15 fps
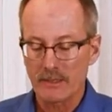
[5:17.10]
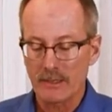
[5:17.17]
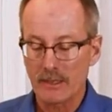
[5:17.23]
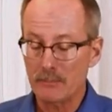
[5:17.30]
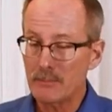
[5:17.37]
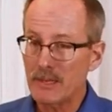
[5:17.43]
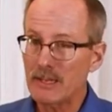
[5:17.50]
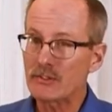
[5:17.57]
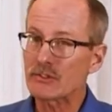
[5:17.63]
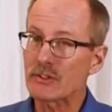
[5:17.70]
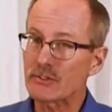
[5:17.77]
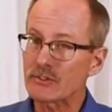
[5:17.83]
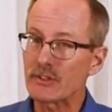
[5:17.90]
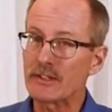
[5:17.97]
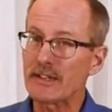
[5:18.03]
It means
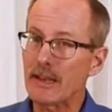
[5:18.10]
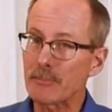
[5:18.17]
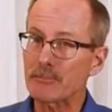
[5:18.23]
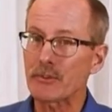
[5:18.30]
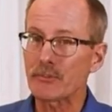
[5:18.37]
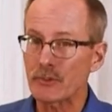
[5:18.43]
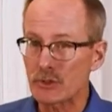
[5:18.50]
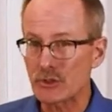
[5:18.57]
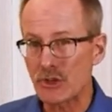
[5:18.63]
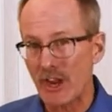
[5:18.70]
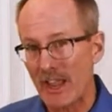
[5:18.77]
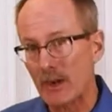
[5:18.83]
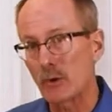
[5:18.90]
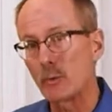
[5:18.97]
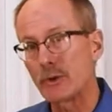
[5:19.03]
it's the depth that the
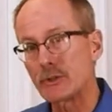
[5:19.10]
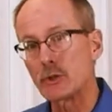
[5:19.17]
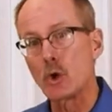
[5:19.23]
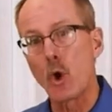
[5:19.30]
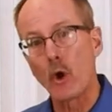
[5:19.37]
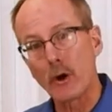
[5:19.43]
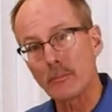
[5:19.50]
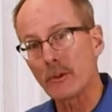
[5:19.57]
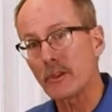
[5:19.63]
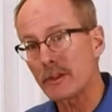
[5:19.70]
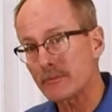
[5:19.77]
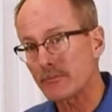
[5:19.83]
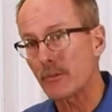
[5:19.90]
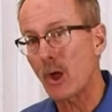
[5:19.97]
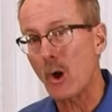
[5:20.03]
channel would
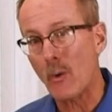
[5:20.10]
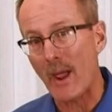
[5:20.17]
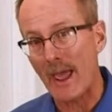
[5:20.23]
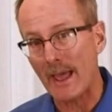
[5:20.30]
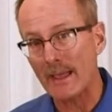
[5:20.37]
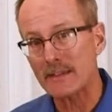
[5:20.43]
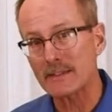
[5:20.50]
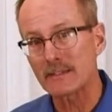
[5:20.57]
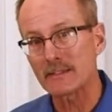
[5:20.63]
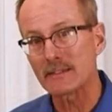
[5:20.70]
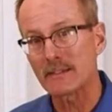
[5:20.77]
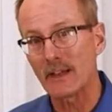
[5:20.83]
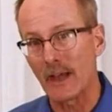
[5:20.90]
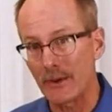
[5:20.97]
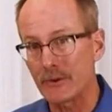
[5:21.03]
normally flow at
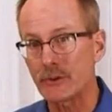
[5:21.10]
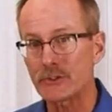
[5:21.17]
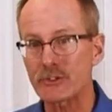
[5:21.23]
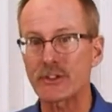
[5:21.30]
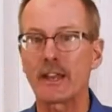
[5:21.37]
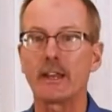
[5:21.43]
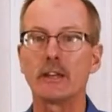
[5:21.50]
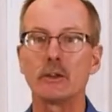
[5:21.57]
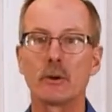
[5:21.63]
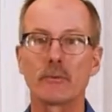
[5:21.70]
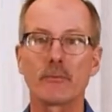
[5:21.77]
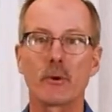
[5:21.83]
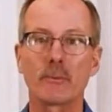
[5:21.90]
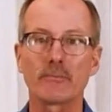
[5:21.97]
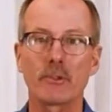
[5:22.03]
under steady
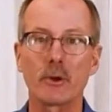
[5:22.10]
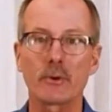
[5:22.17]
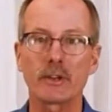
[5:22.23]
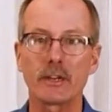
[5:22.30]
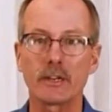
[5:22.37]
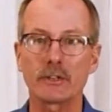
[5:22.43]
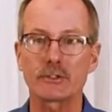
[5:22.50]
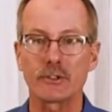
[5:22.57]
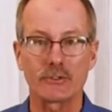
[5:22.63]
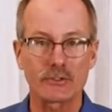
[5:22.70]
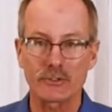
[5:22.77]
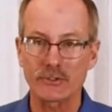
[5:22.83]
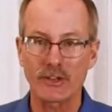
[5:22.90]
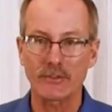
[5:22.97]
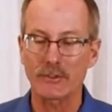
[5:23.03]
uniform flow conditions.
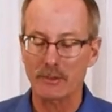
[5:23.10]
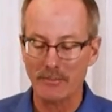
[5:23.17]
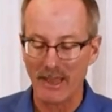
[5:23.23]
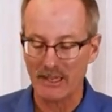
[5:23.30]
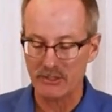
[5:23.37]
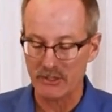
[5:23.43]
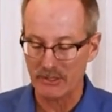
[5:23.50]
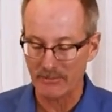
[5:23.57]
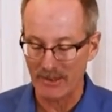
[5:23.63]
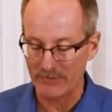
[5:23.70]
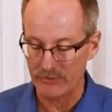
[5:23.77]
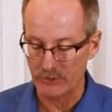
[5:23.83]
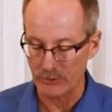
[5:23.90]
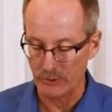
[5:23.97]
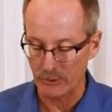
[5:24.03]
There's nothing magic
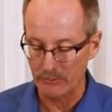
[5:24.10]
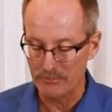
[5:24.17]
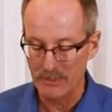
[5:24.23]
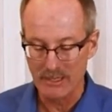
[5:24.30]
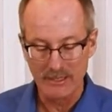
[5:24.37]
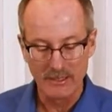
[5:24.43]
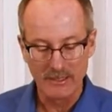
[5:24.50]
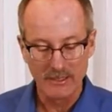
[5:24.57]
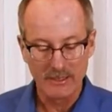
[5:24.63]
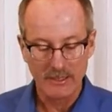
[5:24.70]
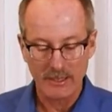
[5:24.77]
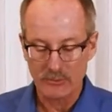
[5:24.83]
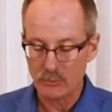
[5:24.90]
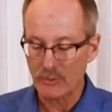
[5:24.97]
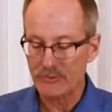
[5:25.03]
about the term.
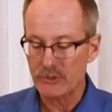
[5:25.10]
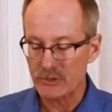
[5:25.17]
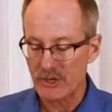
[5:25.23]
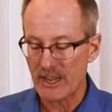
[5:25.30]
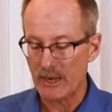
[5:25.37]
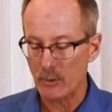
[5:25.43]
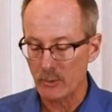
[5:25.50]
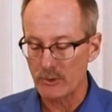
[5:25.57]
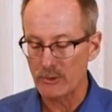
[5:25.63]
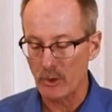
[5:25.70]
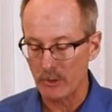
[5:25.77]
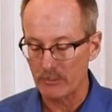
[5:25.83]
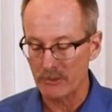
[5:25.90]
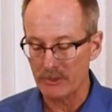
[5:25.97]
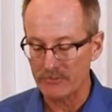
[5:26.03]
It's what the channel would
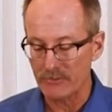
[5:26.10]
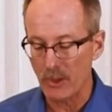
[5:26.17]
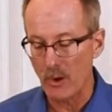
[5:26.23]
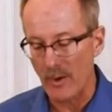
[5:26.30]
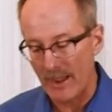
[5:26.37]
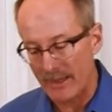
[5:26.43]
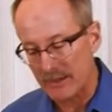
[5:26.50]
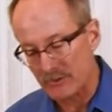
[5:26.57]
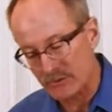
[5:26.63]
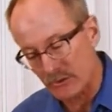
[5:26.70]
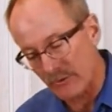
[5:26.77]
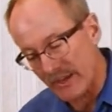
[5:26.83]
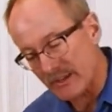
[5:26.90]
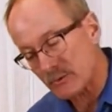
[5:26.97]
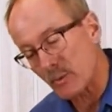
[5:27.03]
normally flow at, and
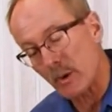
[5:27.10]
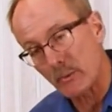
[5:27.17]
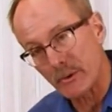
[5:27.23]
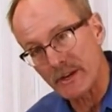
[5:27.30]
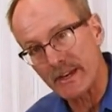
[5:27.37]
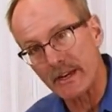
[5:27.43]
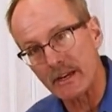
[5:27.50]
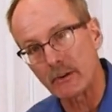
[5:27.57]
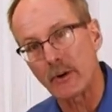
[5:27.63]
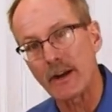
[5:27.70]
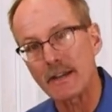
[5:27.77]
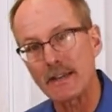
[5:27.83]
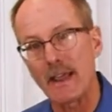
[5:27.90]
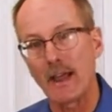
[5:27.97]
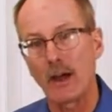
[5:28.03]
so that's what we're getting
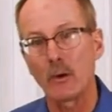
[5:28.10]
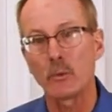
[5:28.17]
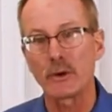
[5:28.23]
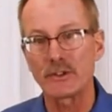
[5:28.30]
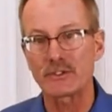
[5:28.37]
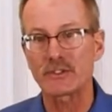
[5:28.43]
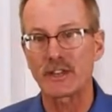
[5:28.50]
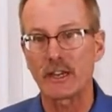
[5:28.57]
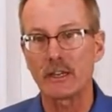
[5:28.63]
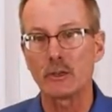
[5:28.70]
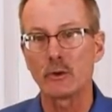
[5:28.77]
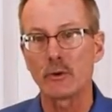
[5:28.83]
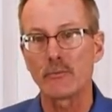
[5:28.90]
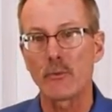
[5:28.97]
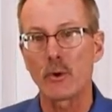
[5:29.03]
right now. We're in steady
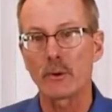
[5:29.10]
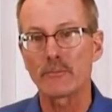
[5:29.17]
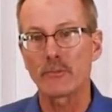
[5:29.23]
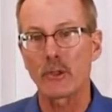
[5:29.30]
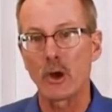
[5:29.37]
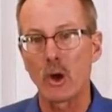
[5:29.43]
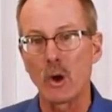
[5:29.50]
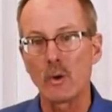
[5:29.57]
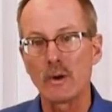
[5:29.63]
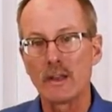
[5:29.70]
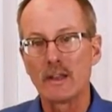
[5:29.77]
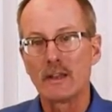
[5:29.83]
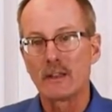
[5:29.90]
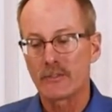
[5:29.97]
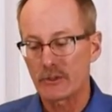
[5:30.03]
uniform flow.
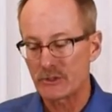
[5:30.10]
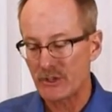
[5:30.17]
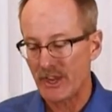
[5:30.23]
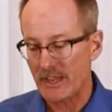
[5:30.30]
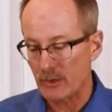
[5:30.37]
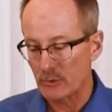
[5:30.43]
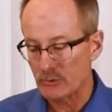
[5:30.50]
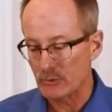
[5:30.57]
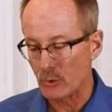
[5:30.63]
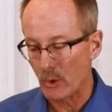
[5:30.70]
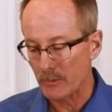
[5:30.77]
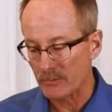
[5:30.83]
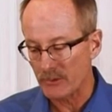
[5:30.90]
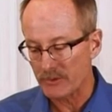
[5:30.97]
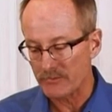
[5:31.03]
The channel's
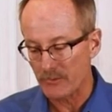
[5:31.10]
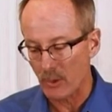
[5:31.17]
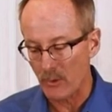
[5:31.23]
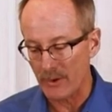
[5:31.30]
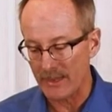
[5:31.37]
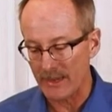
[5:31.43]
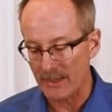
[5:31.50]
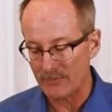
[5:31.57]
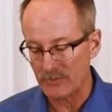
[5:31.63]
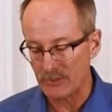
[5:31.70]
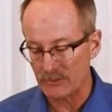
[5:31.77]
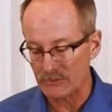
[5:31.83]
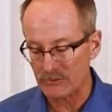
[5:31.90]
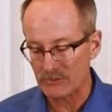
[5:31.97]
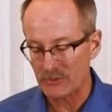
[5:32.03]
normally flowing at
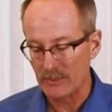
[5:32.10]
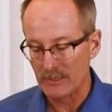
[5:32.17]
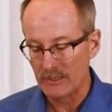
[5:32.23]
this